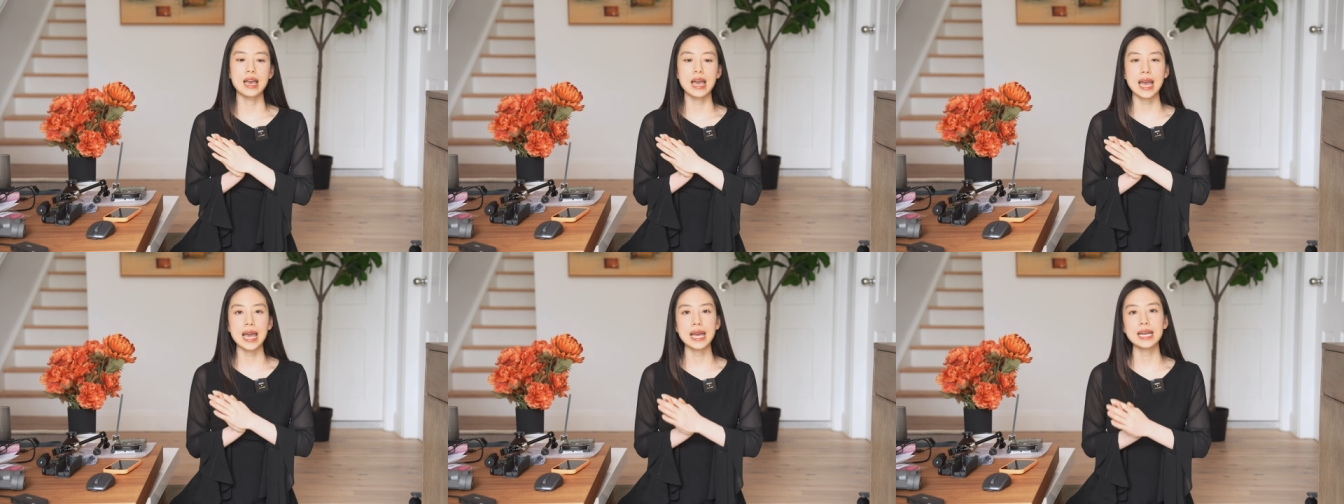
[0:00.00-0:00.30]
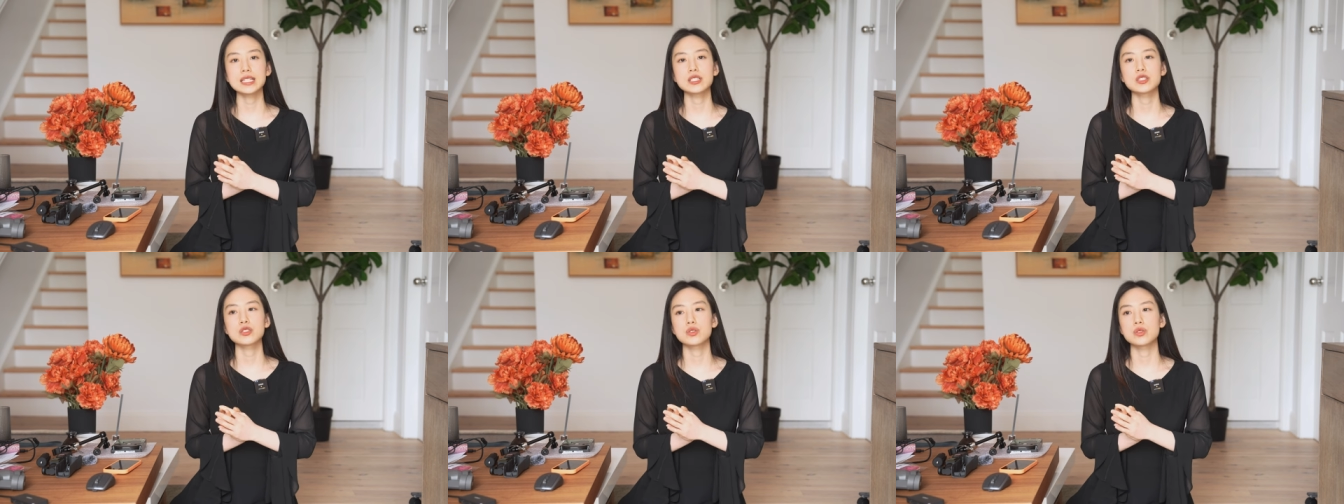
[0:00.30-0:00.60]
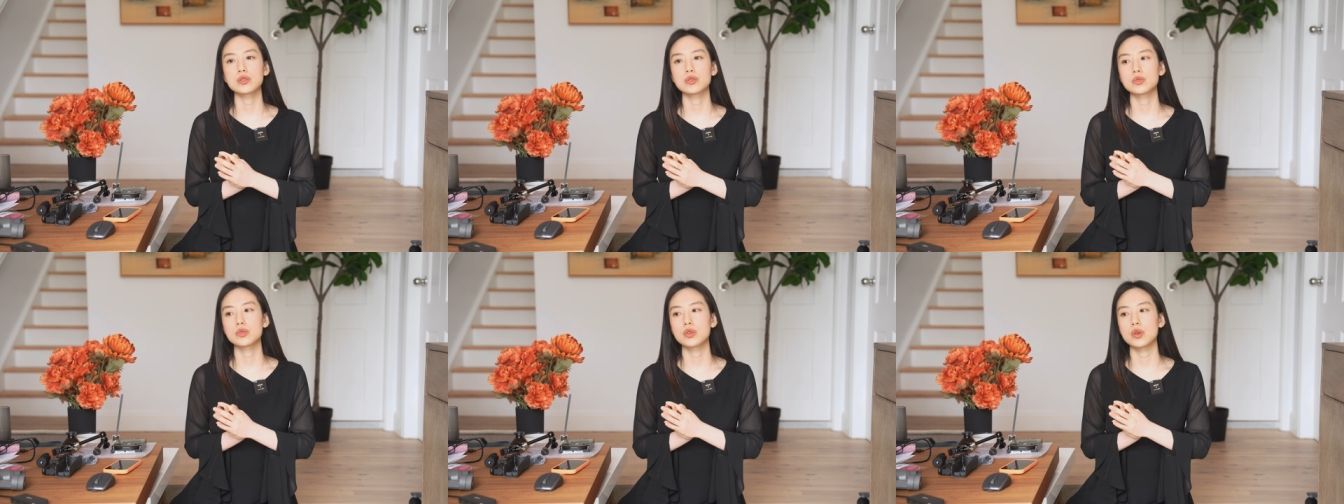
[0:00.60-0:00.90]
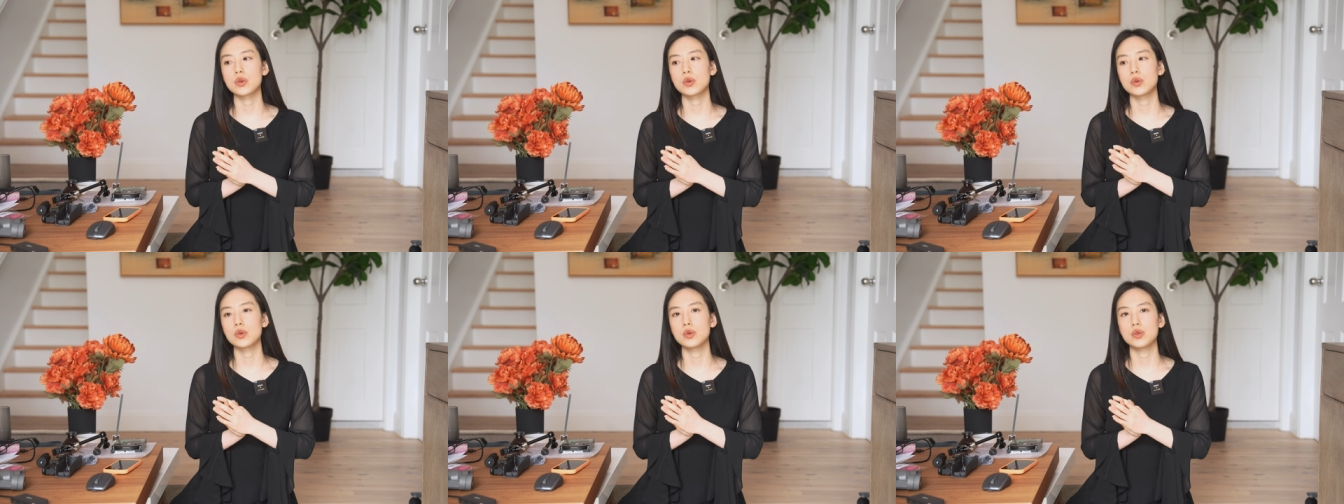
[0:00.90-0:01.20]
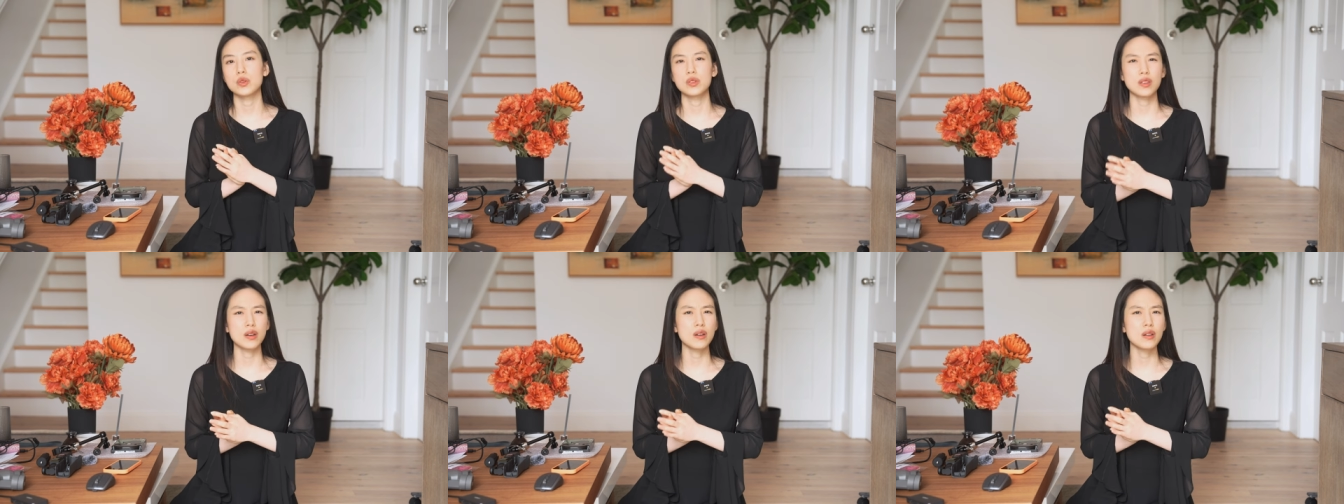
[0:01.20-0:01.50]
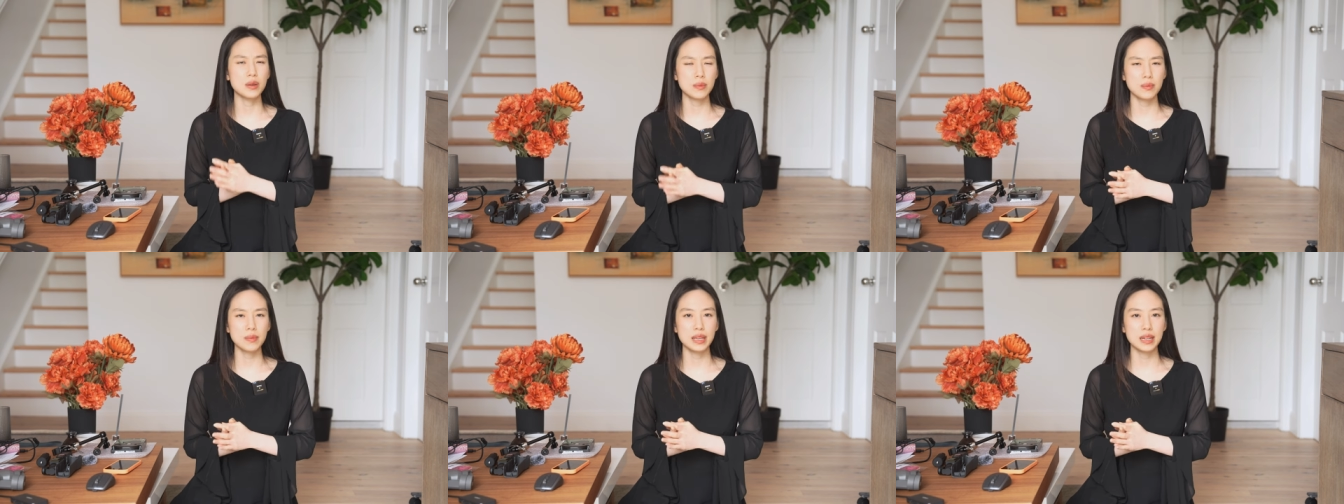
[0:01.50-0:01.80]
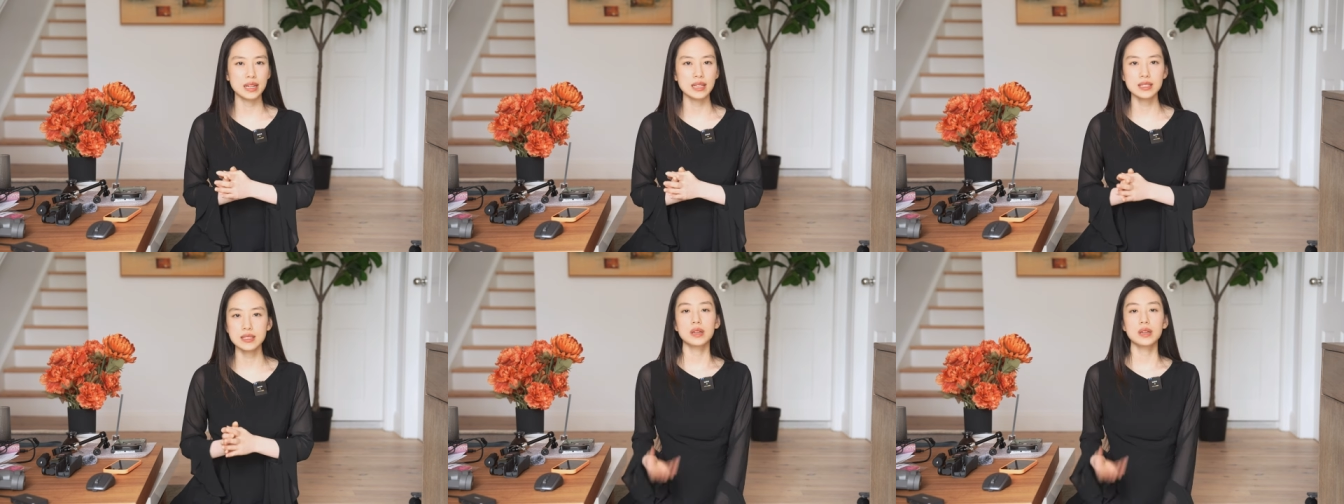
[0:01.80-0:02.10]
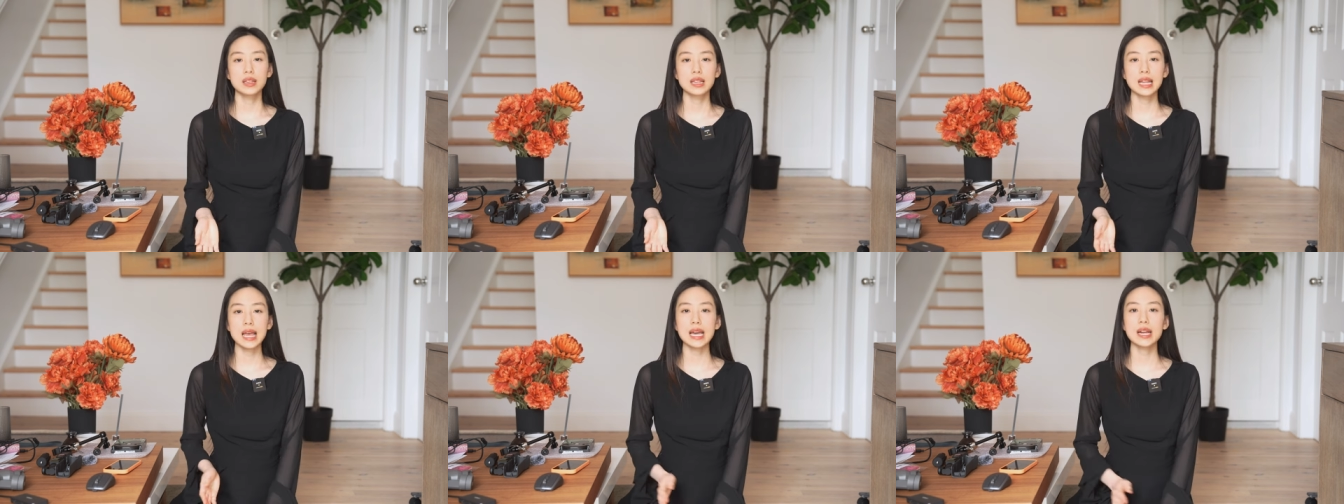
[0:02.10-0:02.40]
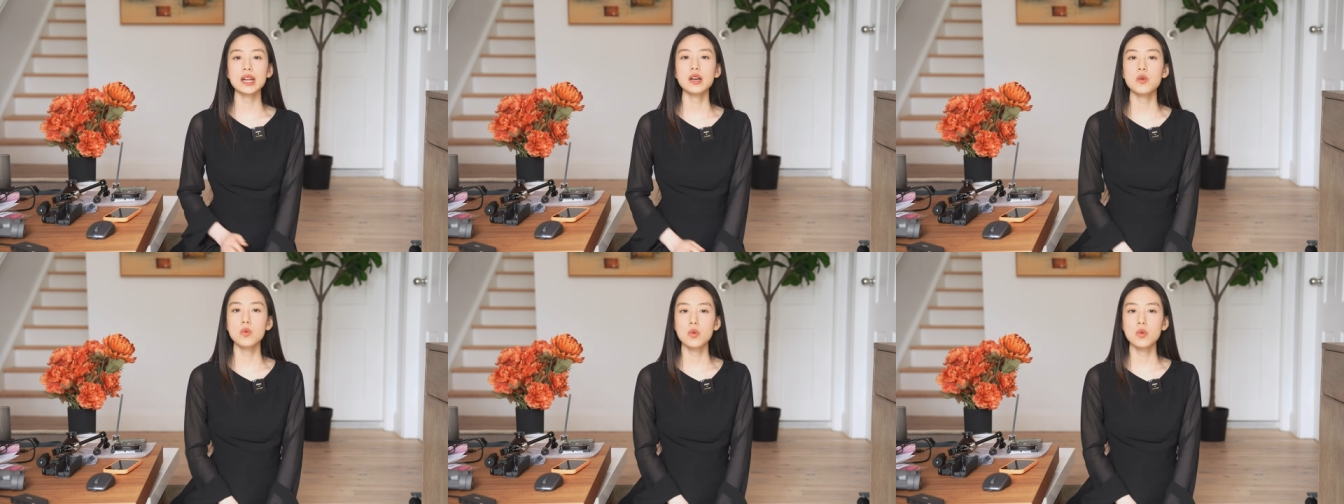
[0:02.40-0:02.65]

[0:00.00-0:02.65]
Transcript: 8 to 30 minutes but later